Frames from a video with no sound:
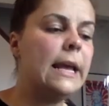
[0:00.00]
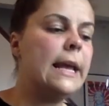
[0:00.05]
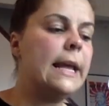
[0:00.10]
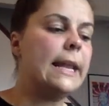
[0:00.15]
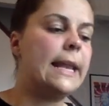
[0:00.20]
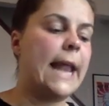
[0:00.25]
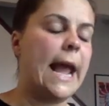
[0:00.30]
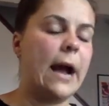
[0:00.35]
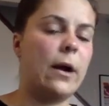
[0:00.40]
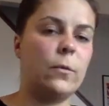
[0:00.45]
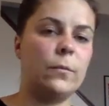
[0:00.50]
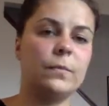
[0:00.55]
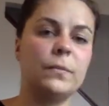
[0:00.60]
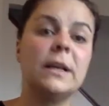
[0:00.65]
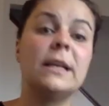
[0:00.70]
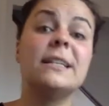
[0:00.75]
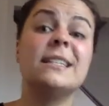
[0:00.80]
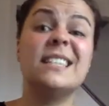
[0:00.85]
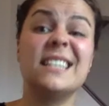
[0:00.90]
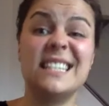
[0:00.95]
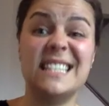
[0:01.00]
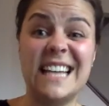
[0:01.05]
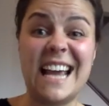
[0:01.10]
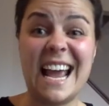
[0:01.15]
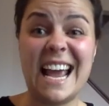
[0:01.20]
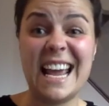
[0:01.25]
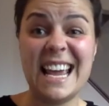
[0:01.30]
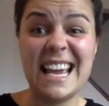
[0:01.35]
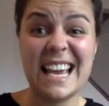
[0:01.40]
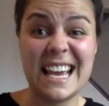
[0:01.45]
Now,
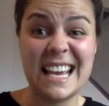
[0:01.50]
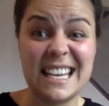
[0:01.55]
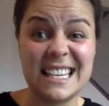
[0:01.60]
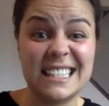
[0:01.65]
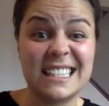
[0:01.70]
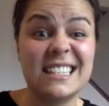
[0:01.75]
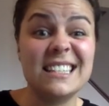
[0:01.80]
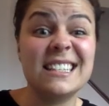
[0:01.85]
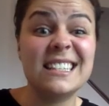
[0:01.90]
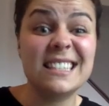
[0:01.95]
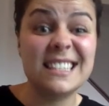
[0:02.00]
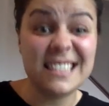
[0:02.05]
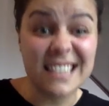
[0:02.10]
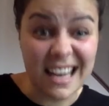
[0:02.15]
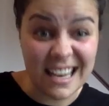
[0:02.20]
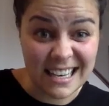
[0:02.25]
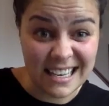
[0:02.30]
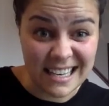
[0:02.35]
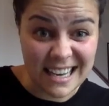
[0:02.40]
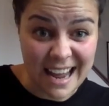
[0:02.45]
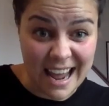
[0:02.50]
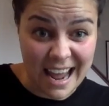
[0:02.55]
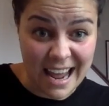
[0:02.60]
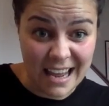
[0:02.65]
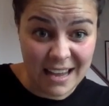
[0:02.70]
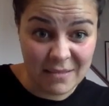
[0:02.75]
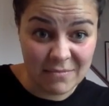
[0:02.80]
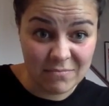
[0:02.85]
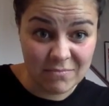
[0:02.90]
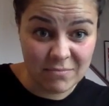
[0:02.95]
today is Sunday,
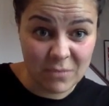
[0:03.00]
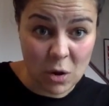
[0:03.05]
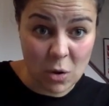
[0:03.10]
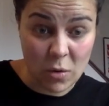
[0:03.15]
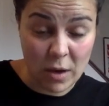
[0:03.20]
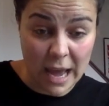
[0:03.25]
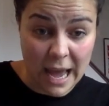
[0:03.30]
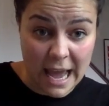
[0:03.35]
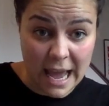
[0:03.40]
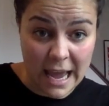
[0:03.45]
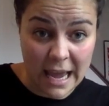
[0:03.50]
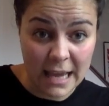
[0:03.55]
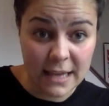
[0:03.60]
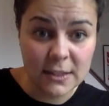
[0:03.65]
okay?